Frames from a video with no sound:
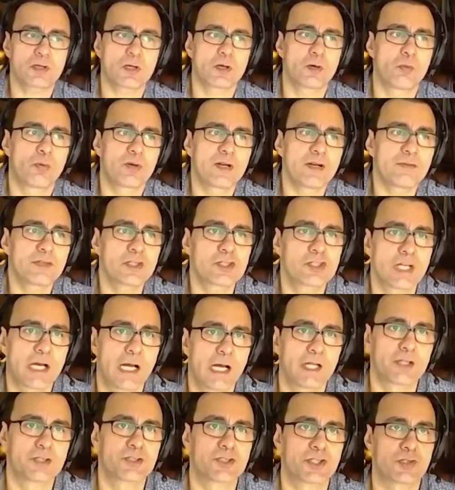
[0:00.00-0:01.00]
One of the
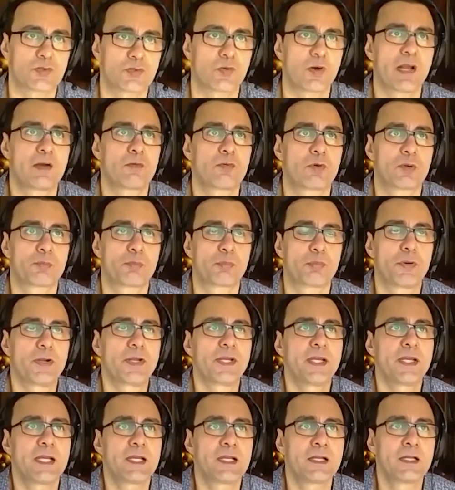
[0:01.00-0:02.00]
challenges, right, with
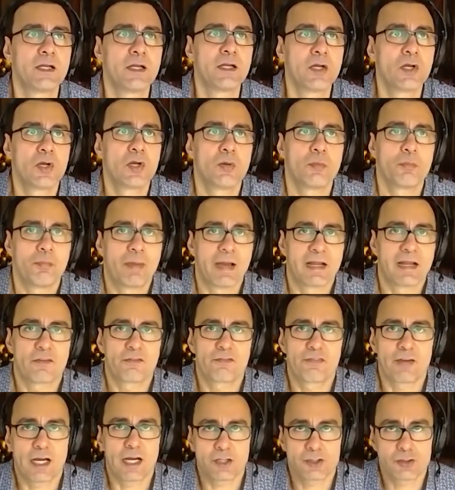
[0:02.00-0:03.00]
bringing
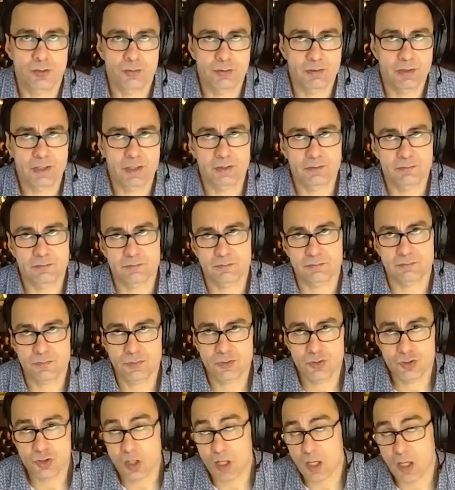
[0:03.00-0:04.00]
manufacturing
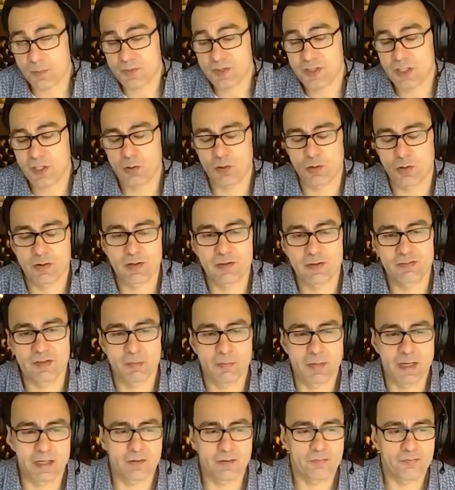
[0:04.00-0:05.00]
jobs there or even
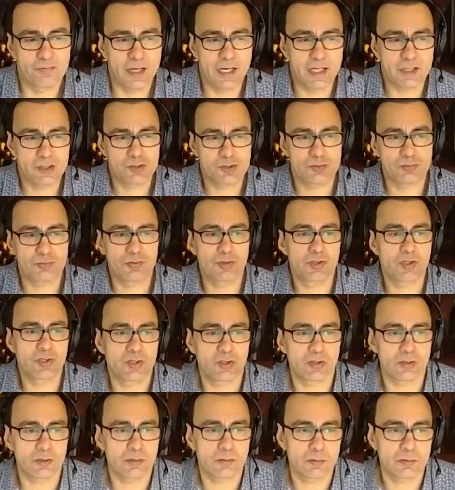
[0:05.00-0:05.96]
manufacturing,